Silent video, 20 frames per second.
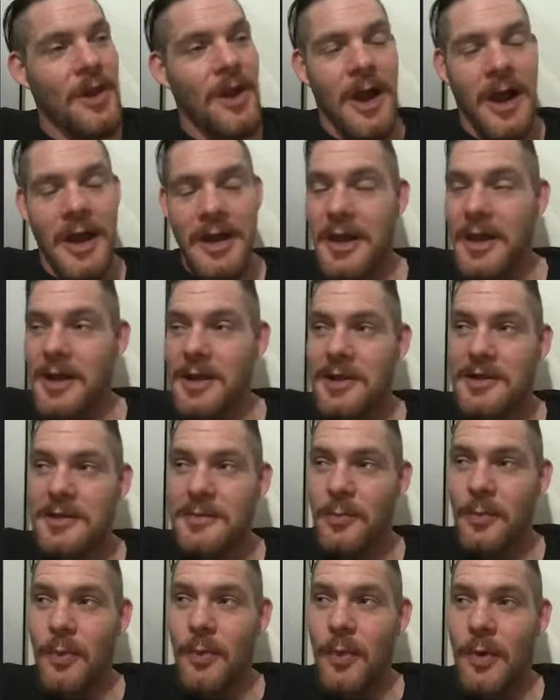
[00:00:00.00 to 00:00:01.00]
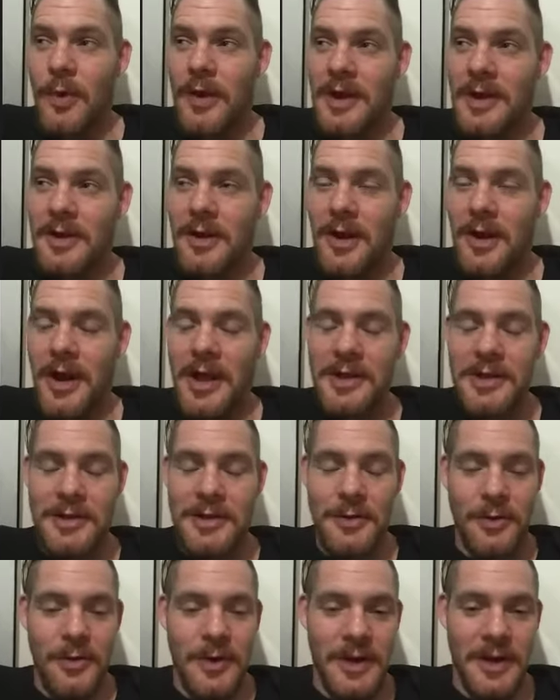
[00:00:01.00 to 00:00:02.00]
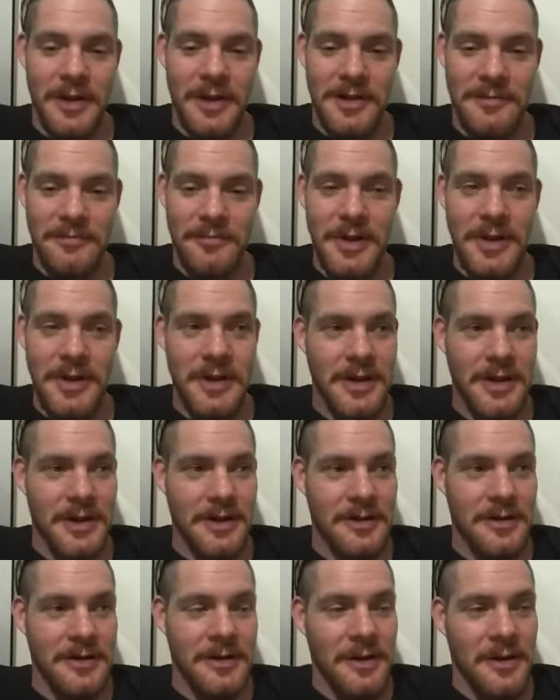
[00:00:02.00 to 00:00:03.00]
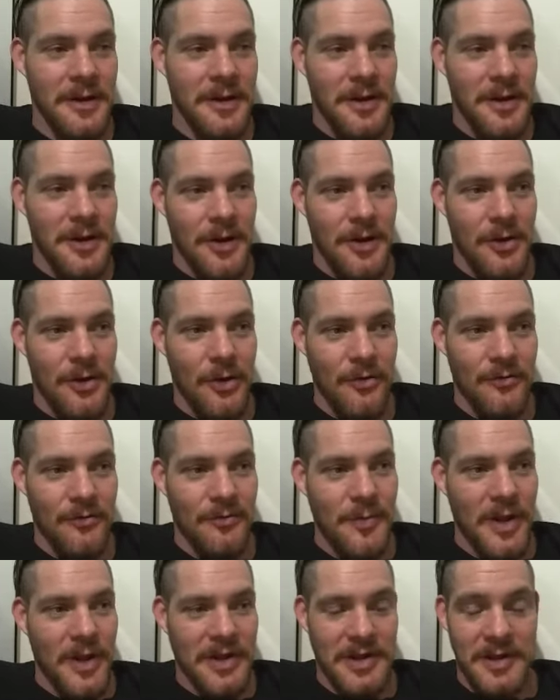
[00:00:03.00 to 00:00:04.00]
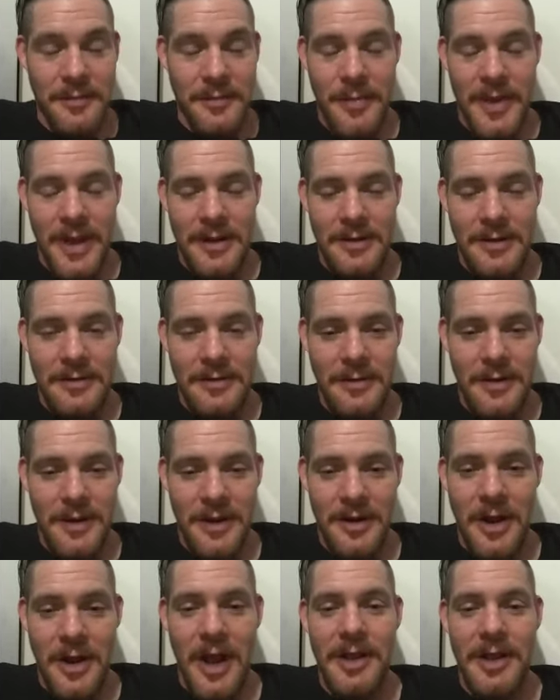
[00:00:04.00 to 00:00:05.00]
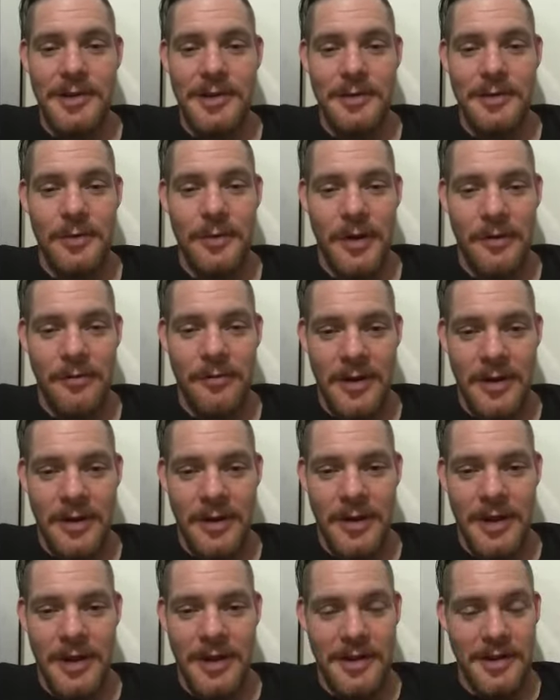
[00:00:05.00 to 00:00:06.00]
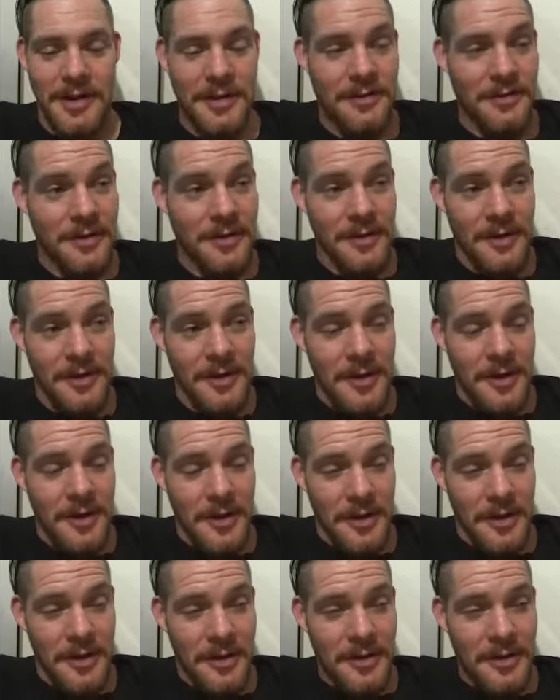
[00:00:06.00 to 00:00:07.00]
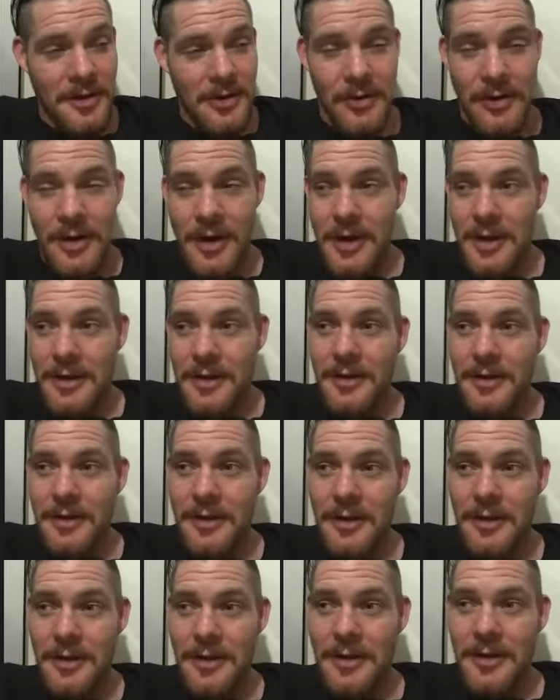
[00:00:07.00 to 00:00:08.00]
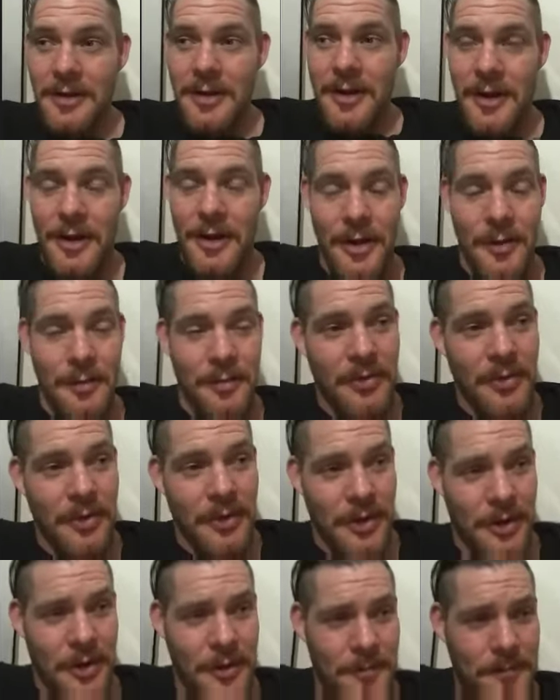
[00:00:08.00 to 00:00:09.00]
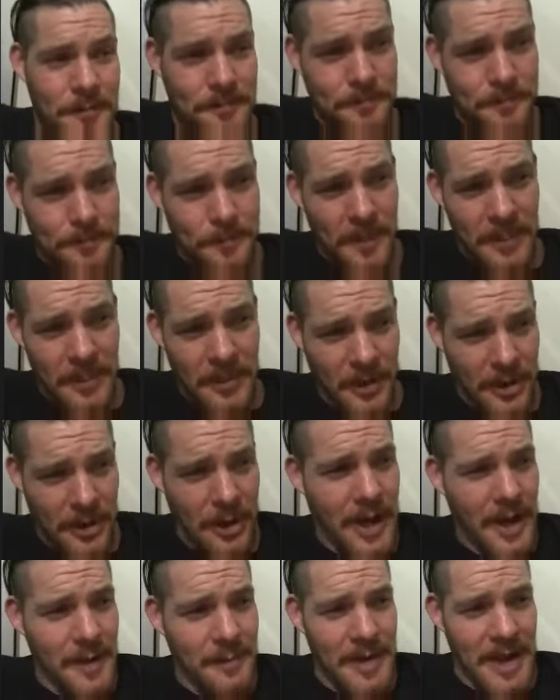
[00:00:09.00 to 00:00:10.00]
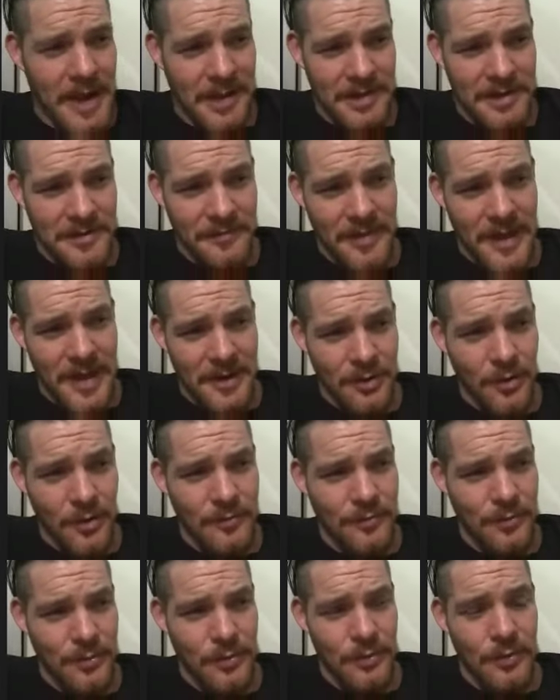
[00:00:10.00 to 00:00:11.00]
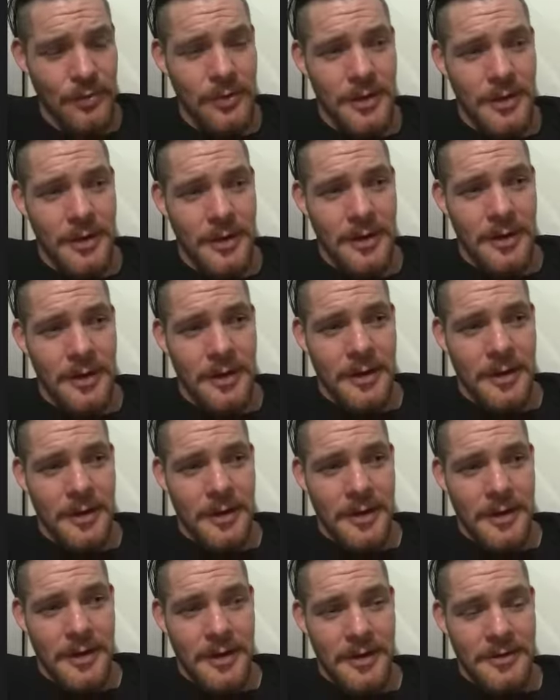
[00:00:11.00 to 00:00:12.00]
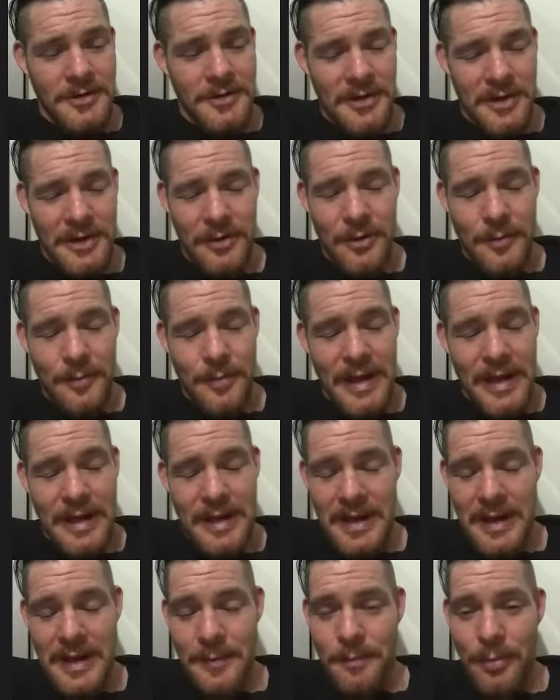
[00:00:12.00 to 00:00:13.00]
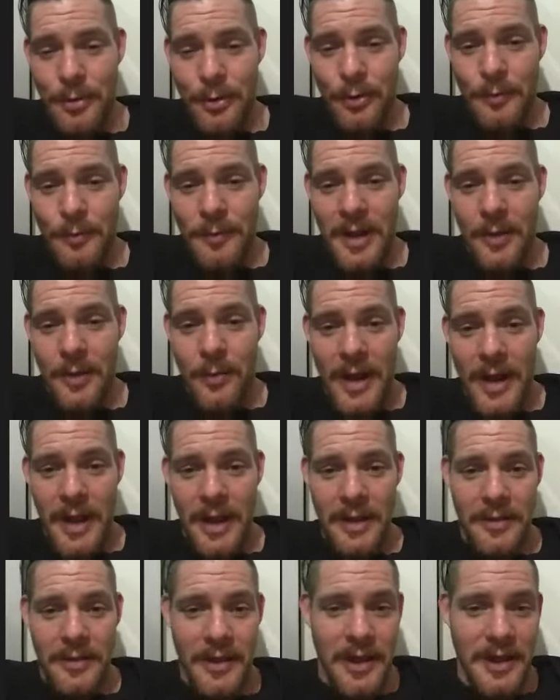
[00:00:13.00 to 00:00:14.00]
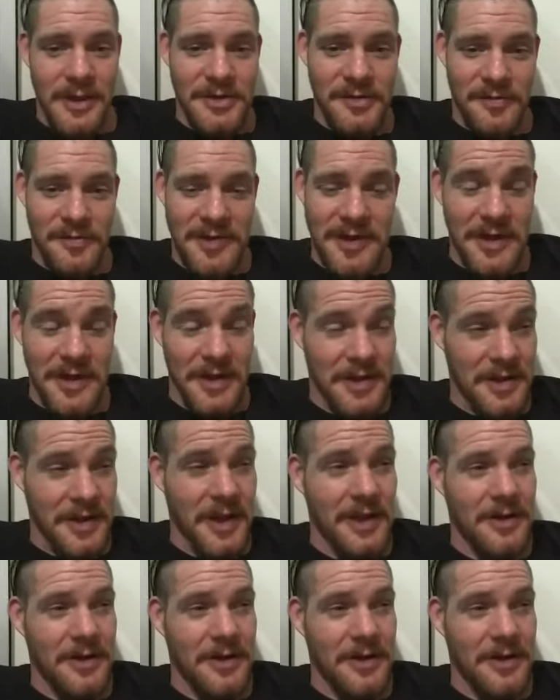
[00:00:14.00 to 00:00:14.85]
I guess in high school, reading Of Mice and Men in high school, I realized, you know, like the climax of that novel just completely blew me away at the age of 16.